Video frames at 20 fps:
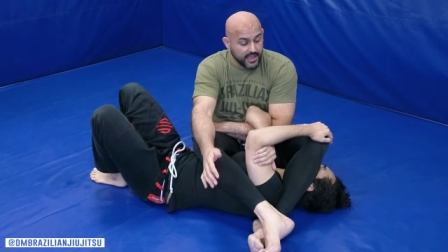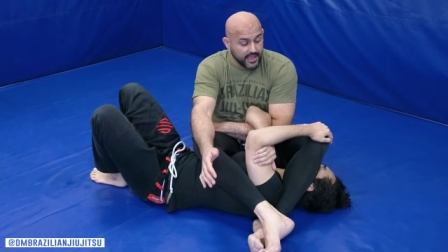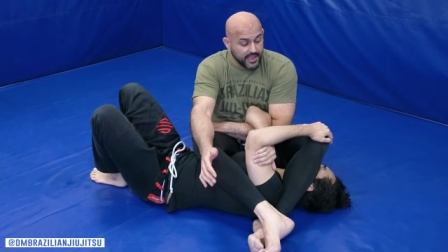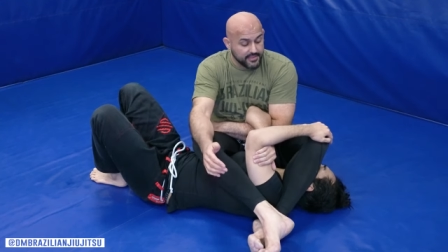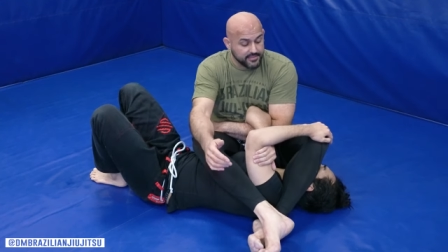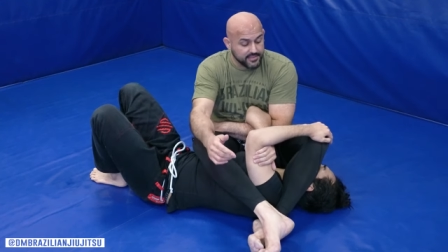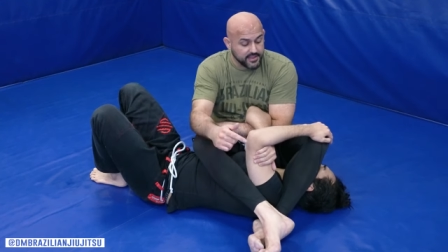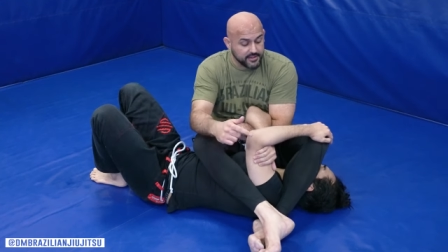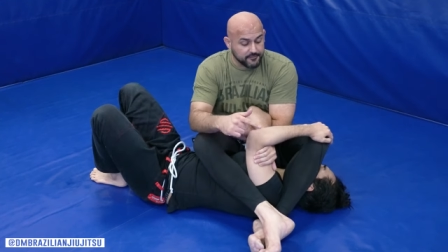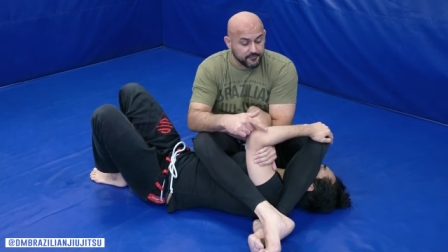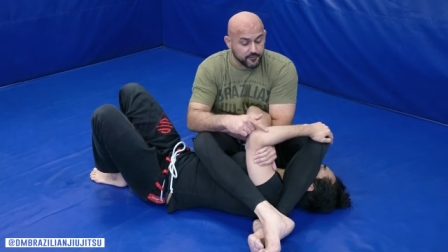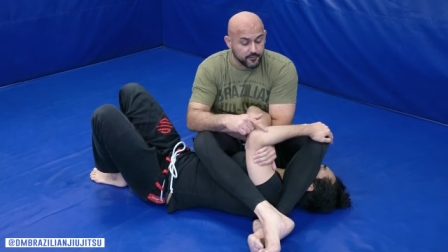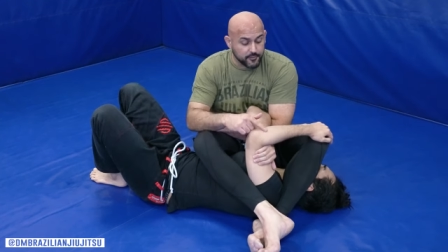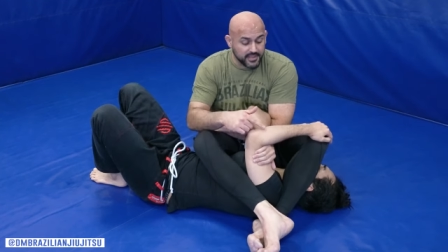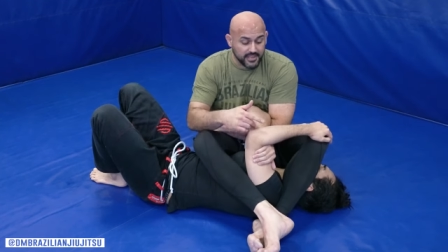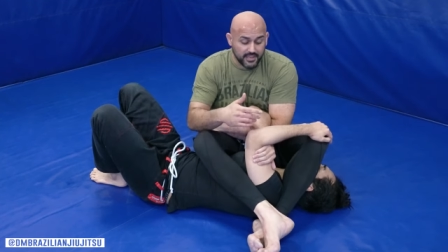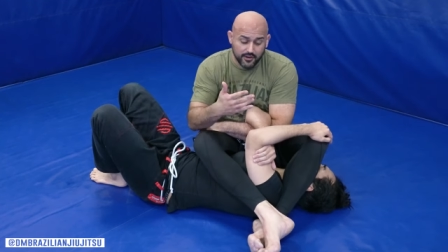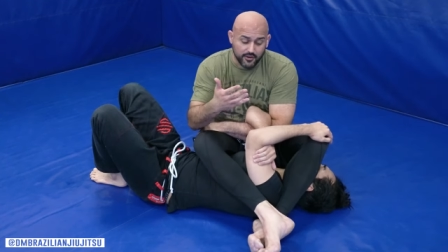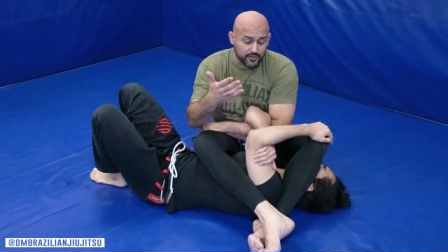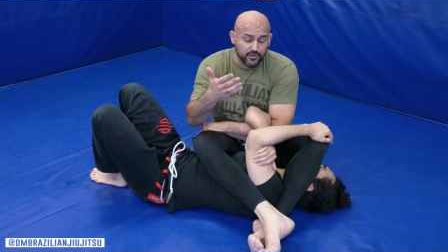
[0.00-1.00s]
And then from
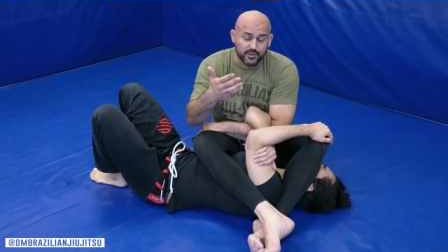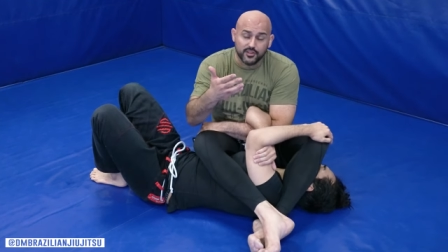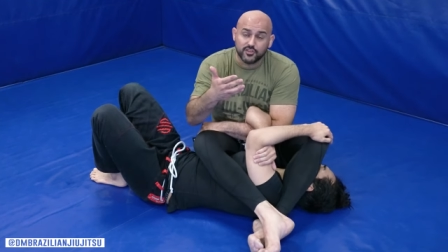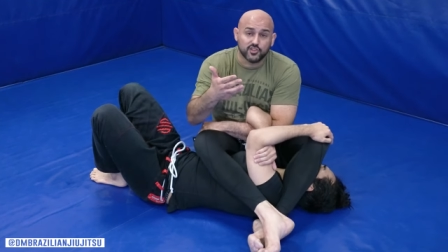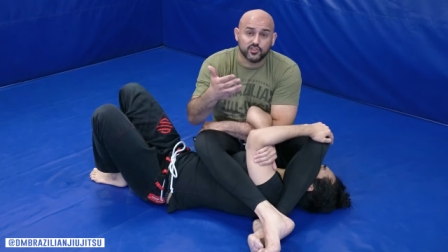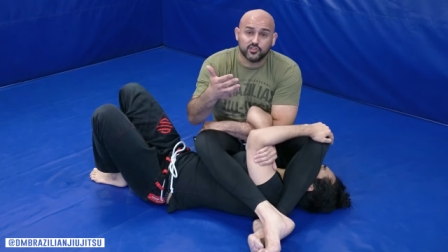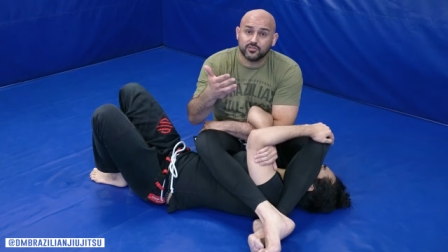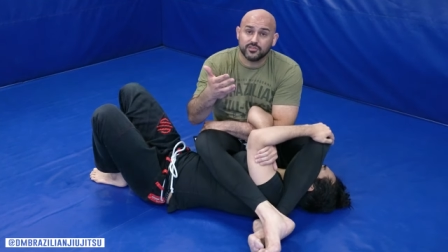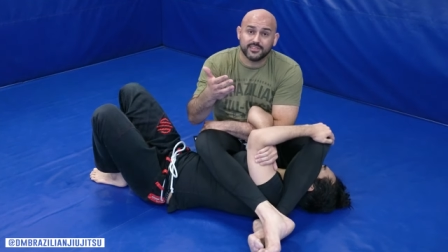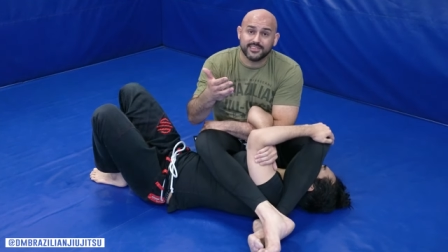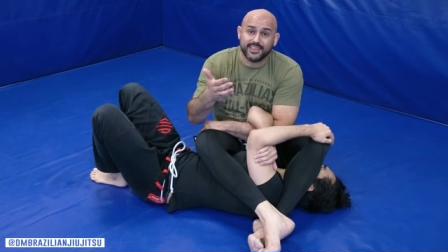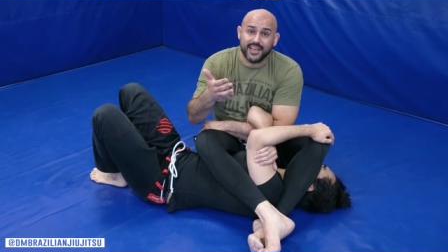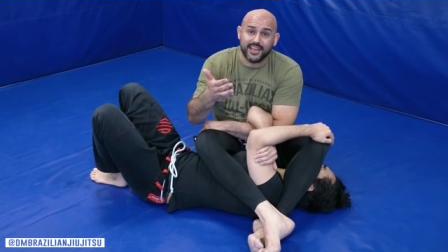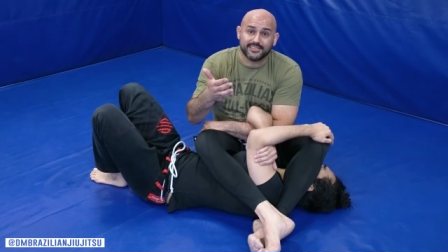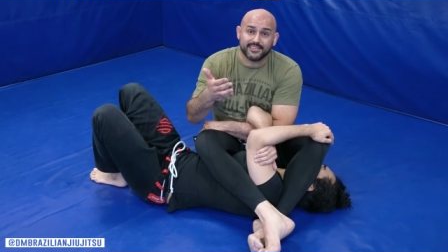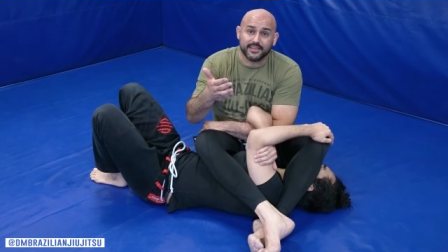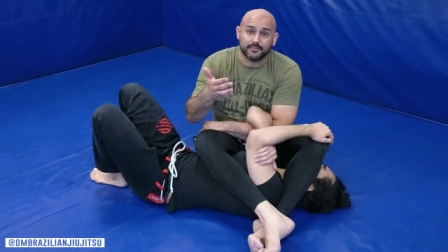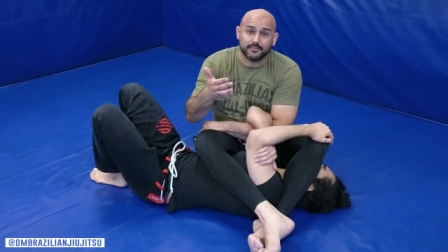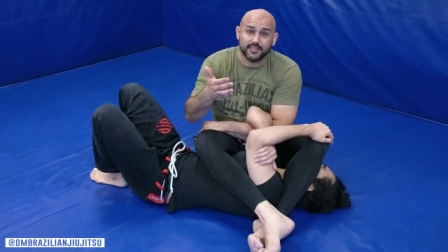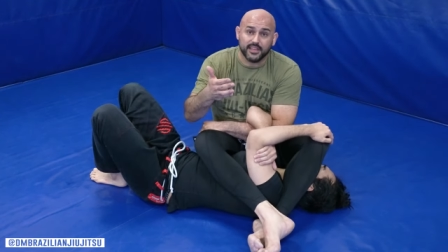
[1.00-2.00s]
here, you can just do the
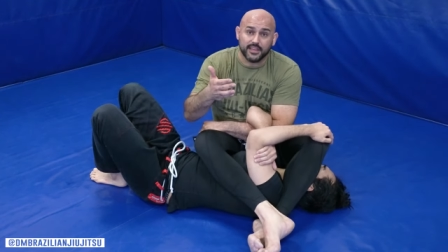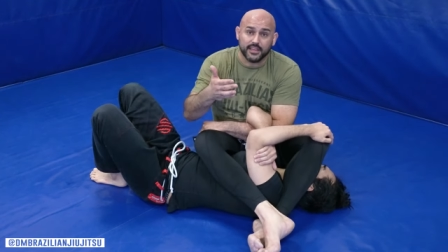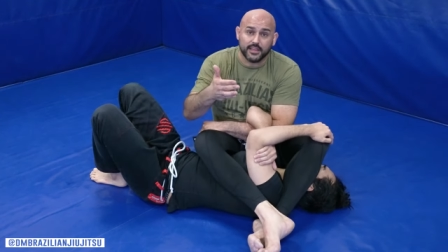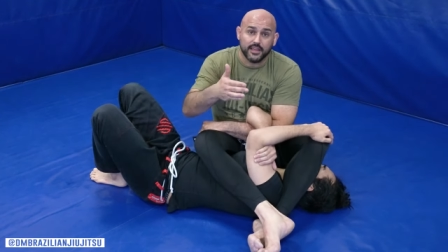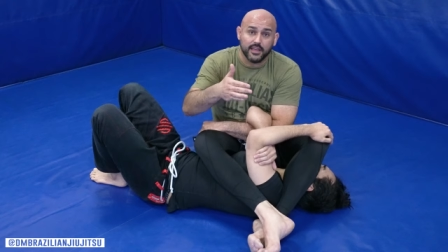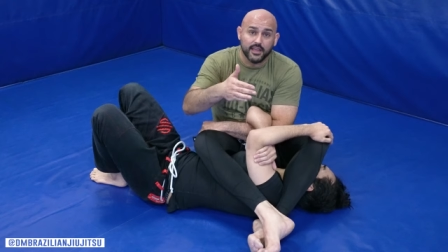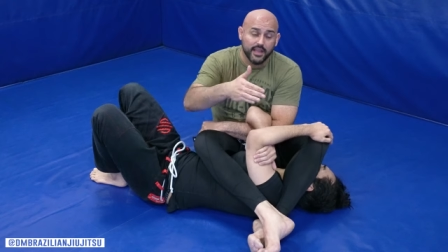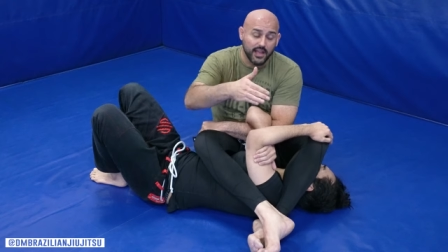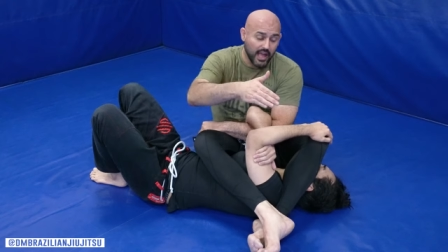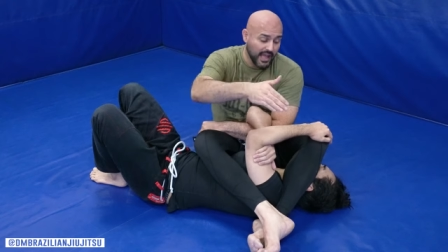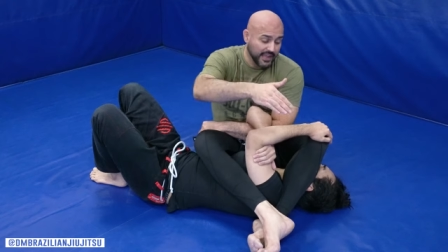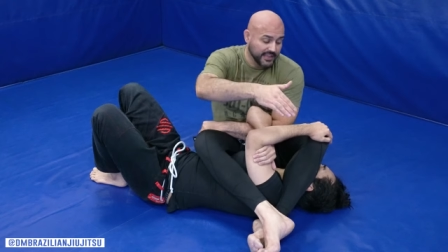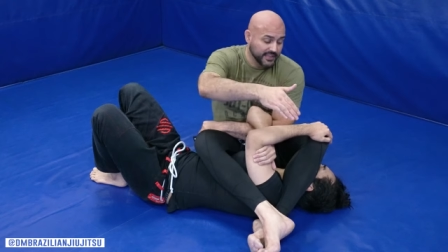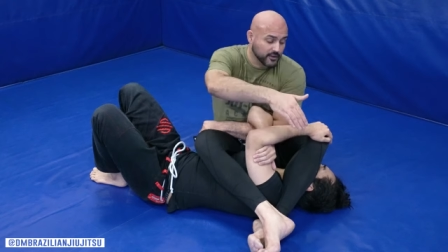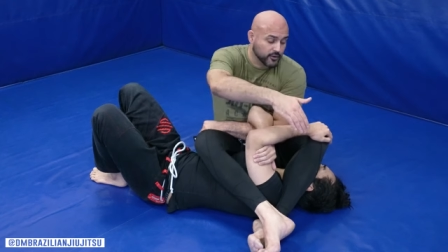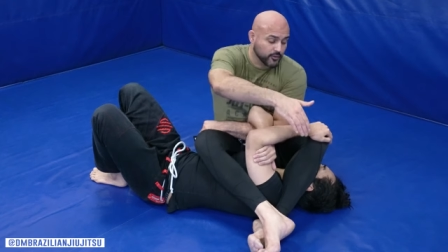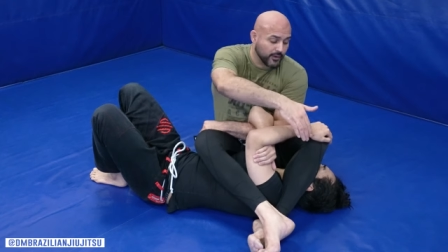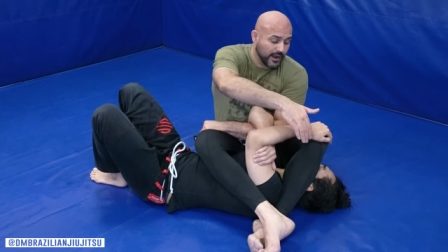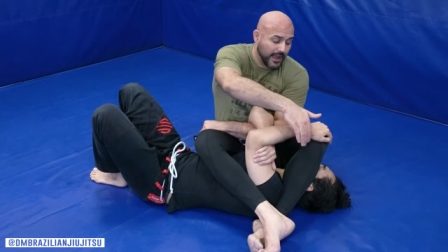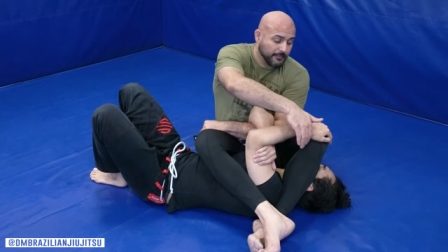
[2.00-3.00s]
exact same thing. I
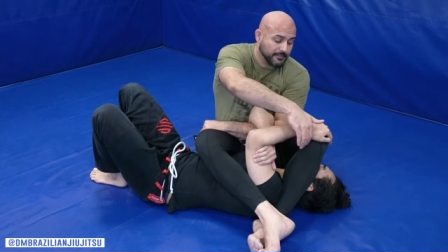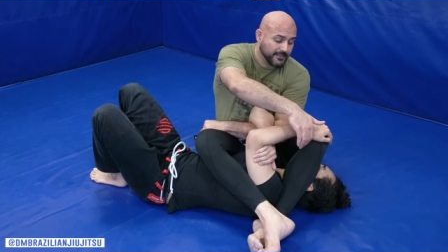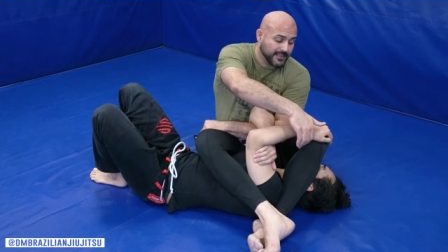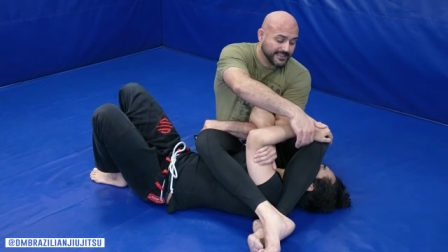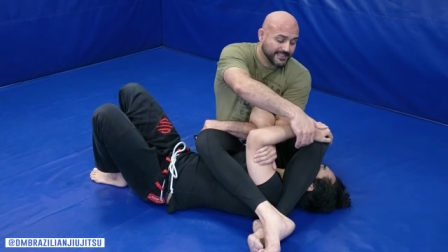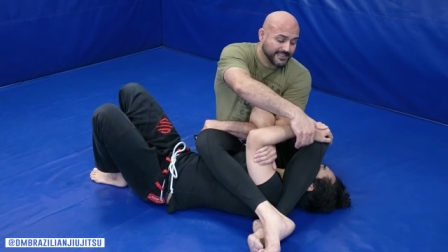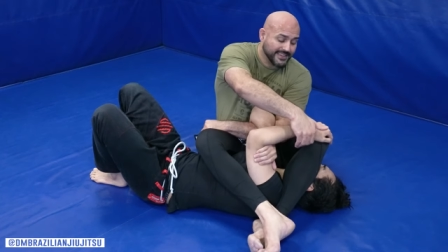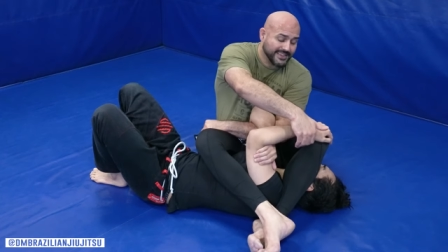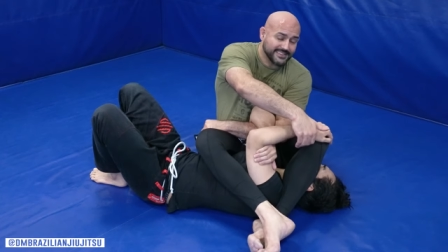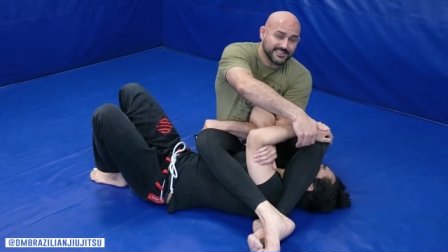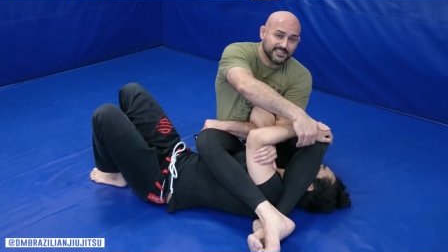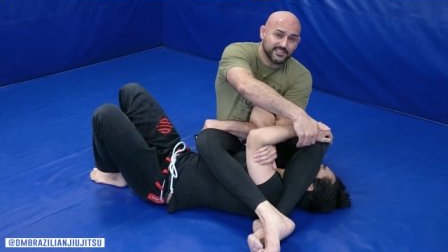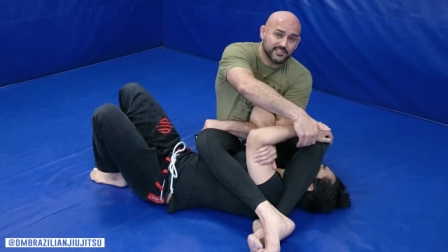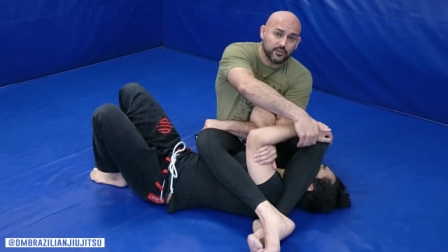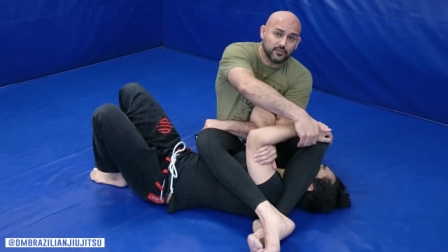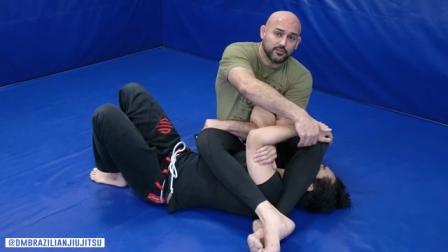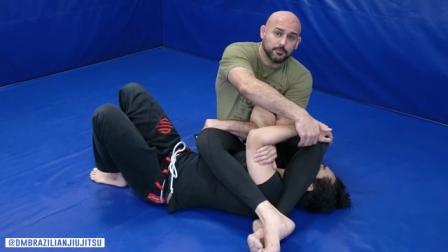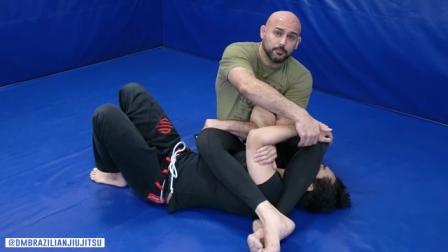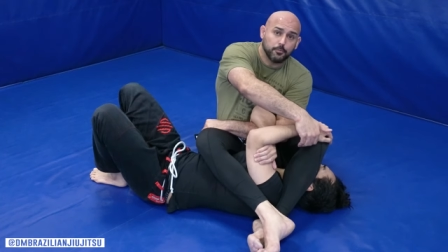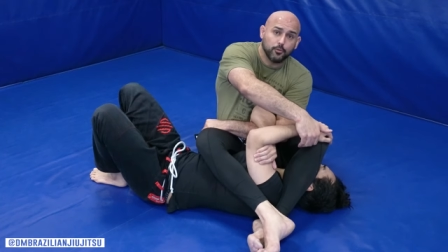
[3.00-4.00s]
can grab like this and
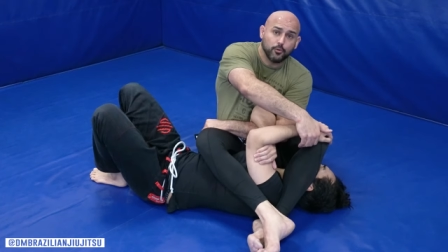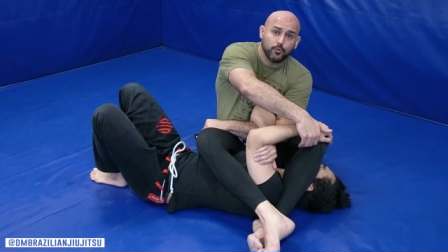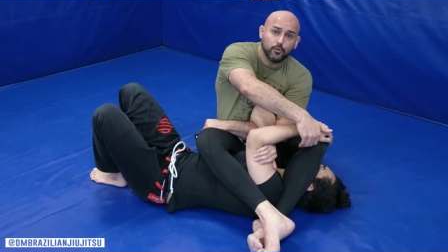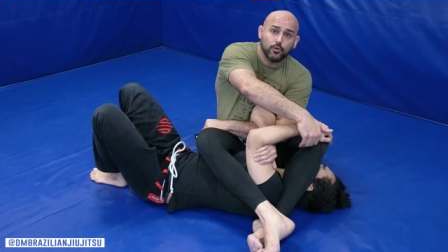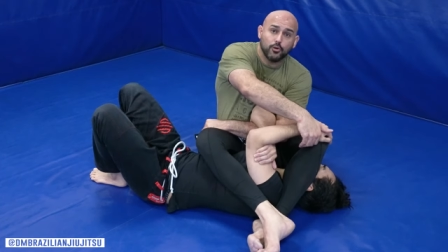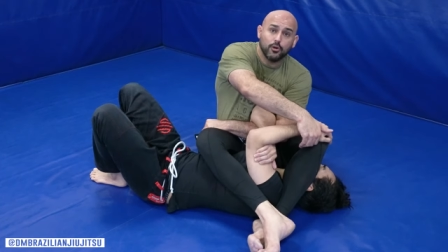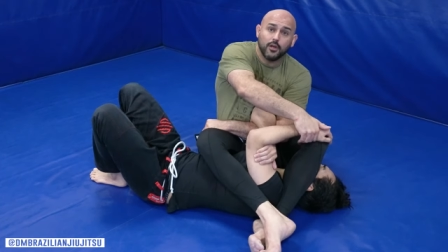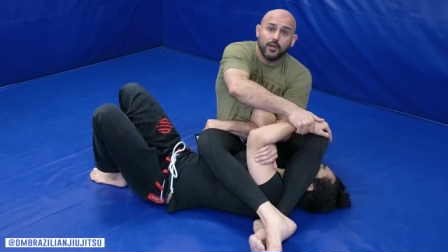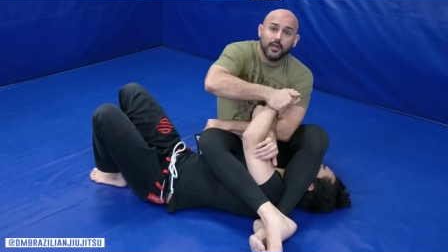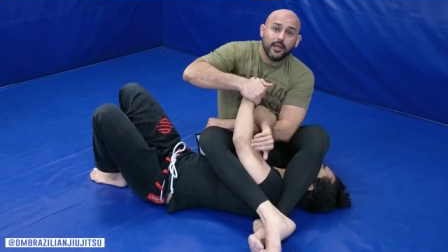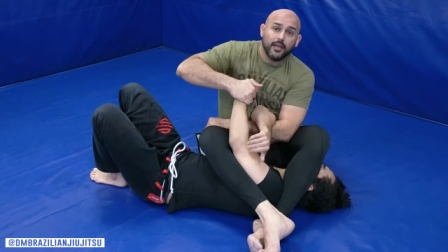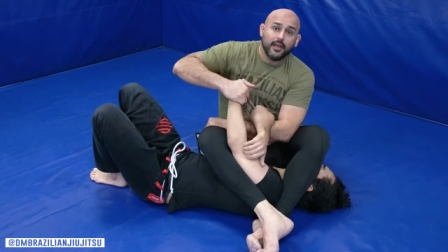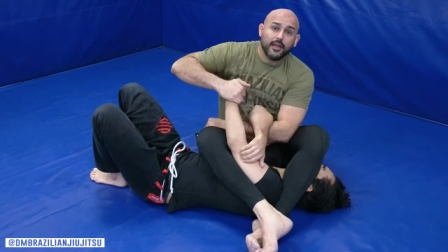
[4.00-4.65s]
start to pull.